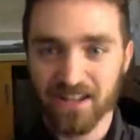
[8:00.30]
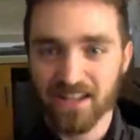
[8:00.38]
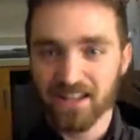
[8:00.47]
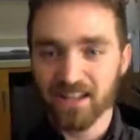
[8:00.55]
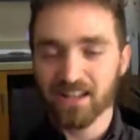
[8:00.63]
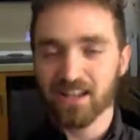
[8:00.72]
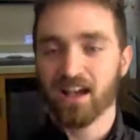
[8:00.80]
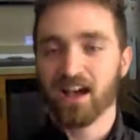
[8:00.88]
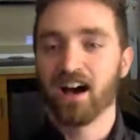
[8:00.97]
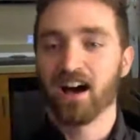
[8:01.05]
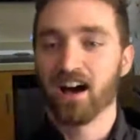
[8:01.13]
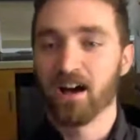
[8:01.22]

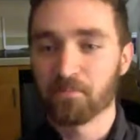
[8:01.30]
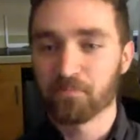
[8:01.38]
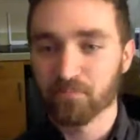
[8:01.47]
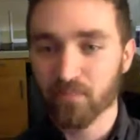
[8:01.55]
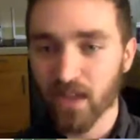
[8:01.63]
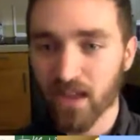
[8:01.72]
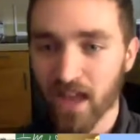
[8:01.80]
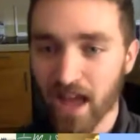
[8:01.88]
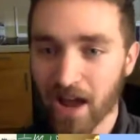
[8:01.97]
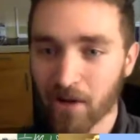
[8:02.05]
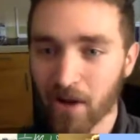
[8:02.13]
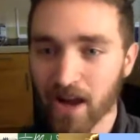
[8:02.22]
how I
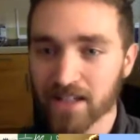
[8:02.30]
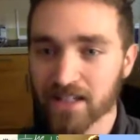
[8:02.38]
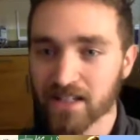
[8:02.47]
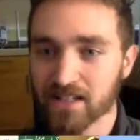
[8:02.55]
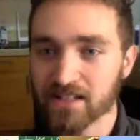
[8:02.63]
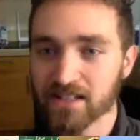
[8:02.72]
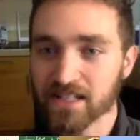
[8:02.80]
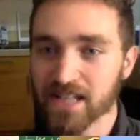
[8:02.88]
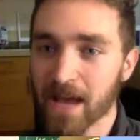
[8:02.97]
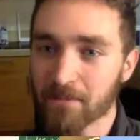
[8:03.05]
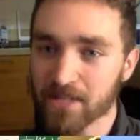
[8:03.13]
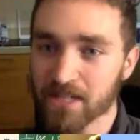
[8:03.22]
can snap
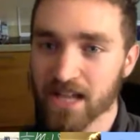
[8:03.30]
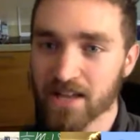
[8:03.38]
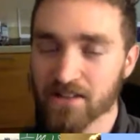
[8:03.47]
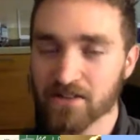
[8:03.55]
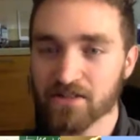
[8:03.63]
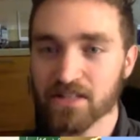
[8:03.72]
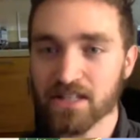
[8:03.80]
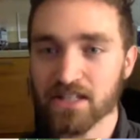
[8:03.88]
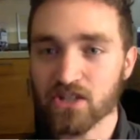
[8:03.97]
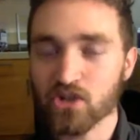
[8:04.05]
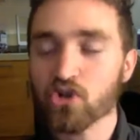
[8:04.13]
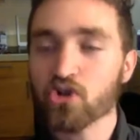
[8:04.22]
together the
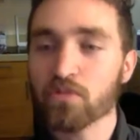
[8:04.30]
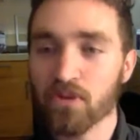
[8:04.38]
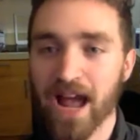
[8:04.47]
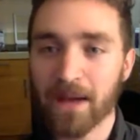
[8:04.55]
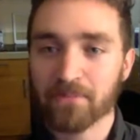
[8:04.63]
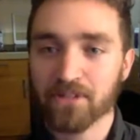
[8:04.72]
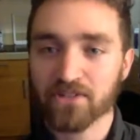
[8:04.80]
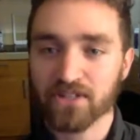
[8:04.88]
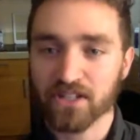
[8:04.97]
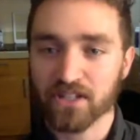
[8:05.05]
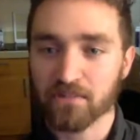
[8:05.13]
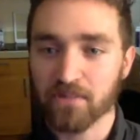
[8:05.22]
Uber app using
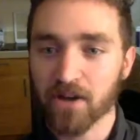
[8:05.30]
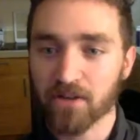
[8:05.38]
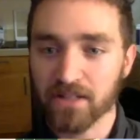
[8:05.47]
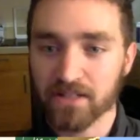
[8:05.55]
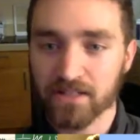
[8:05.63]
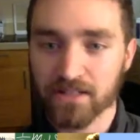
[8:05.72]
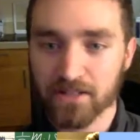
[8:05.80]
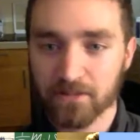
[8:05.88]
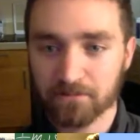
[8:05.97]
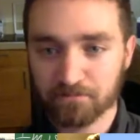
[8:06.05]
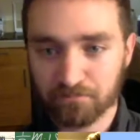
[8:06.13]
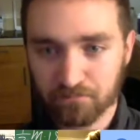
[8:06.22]
components.
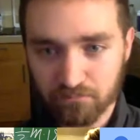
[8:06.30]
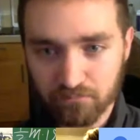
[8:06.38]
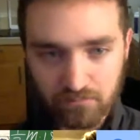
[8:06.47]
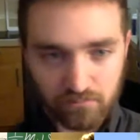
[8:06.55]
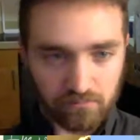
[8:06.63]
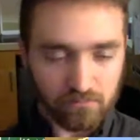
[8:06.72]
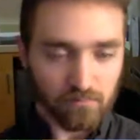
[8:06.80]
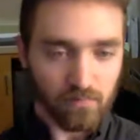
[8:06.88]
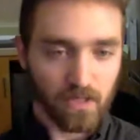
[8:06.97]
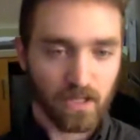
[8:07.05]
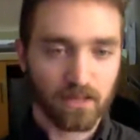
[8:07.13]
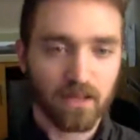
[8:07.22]
And
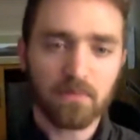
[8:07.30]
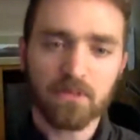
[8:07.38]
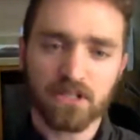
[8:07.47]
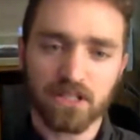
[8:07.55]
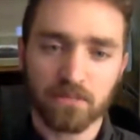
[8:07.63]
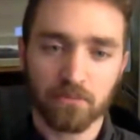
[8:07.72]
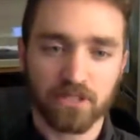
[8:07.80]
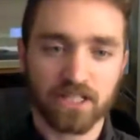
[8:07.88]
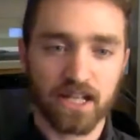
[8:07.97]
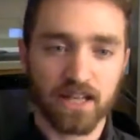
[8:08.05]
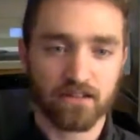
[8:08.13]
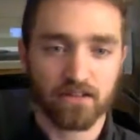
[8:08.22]
I'm just going to put
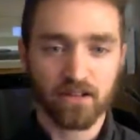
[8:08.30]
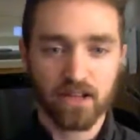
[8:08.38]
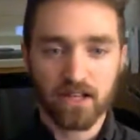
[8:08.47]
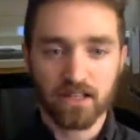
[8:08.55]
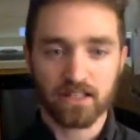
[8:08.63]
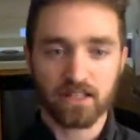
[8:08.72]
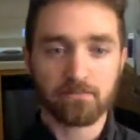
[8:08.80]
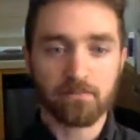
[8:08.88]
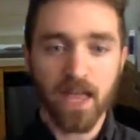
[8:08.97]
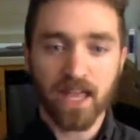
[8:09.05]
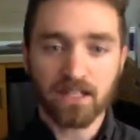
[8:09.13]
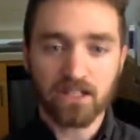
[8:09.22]
together the main
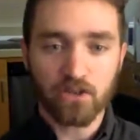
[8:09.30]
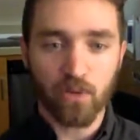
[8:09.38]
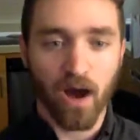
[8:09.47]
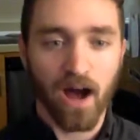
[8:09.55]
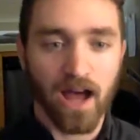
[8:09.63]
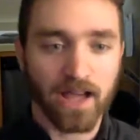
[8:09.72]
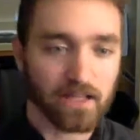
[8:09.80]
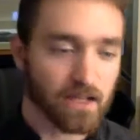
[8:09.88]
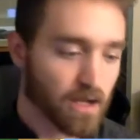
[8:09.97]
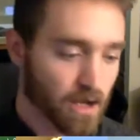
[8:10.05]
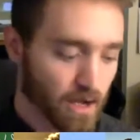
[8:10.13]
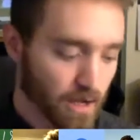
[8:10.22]
UI
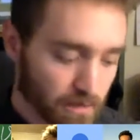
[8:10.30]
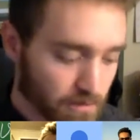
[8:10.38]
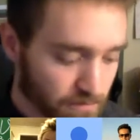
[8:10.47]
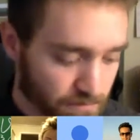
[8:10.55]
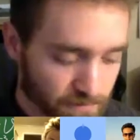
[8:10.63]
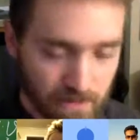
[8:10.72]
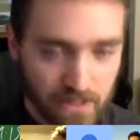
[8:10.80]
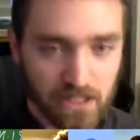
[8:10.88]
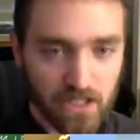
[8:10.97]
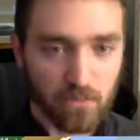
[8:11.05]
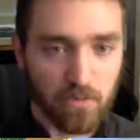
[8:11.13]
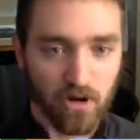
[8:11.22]
of the
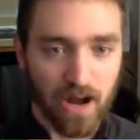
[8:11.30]
Uber app.